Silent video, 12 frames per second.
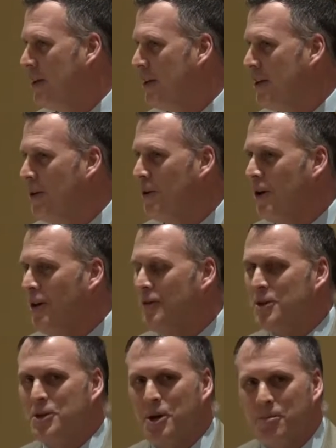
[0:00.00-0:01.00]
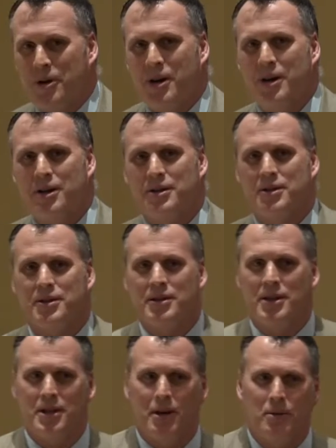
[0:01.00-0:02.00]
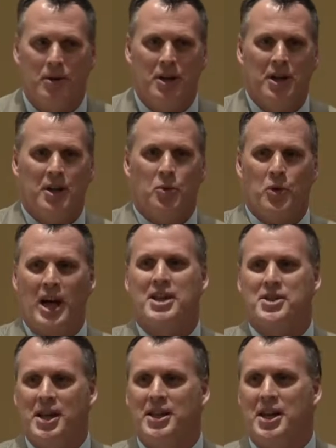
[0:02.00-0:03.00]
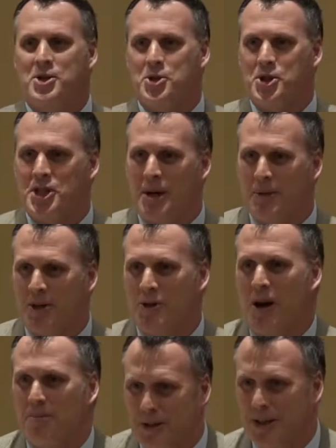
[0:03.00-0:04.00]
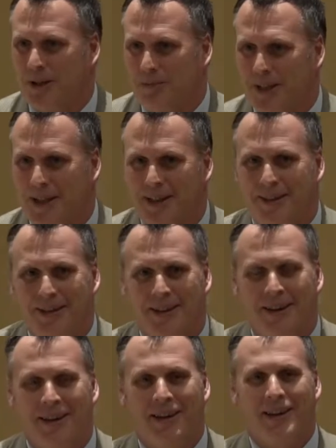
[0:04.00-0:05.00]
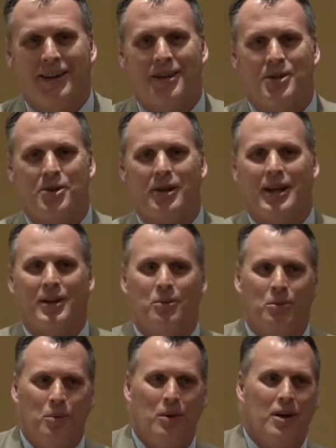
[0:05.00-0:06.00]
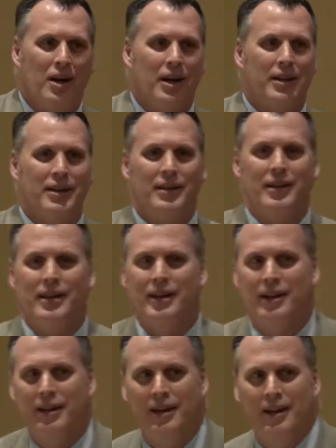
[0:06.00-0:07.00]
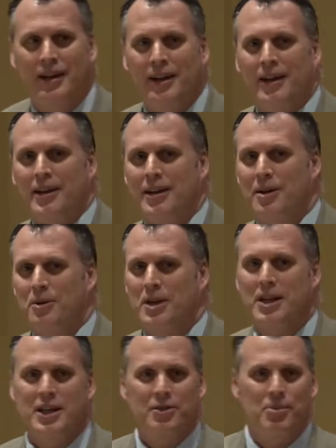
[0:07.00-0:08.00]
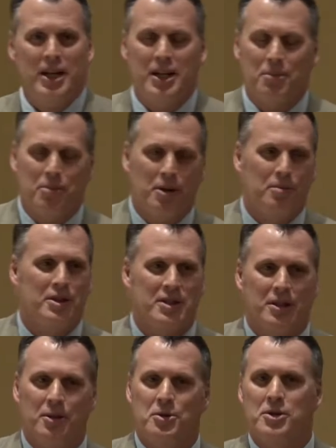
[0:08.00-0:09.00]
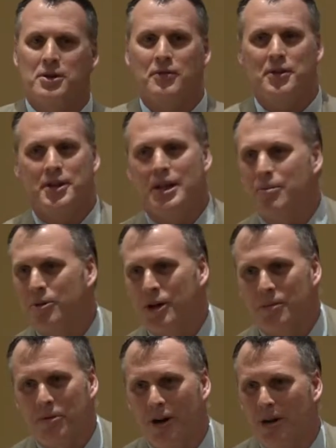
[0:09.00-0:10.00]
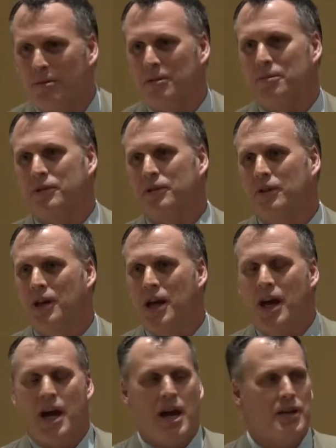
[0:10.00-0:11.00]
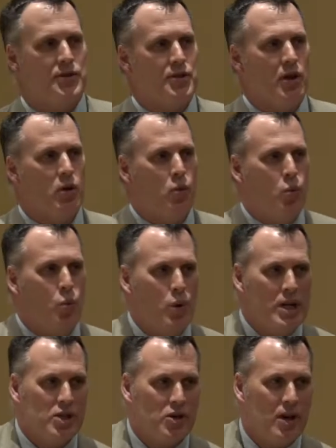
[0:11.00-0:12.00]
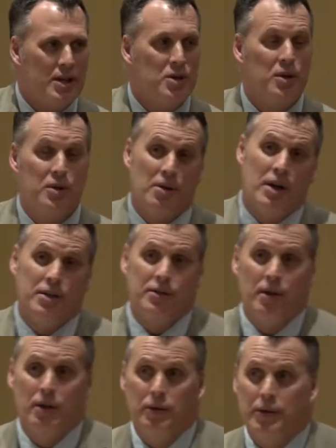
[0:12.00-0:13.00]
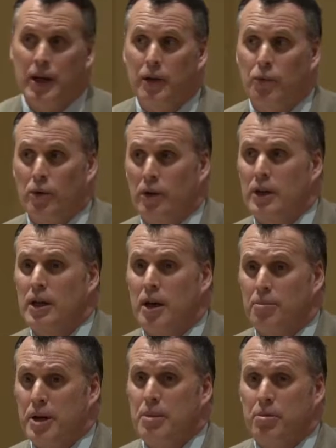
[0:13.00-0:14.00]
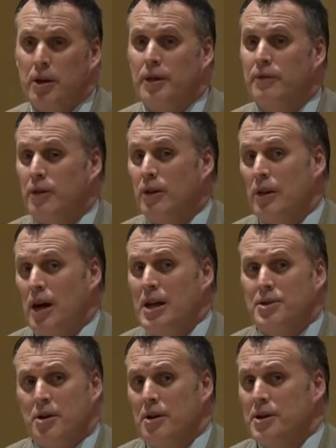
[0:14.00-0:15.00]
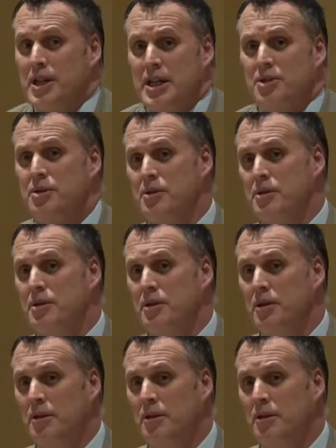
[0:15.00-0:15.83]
You know, and all of us that are parents, you know, when I said that, your stomach dropped a little bit. Because you're like, what in the, you know, kids making permanent solutions for temporary problems. And so we try to address those, and really our people on the front lines are our teachers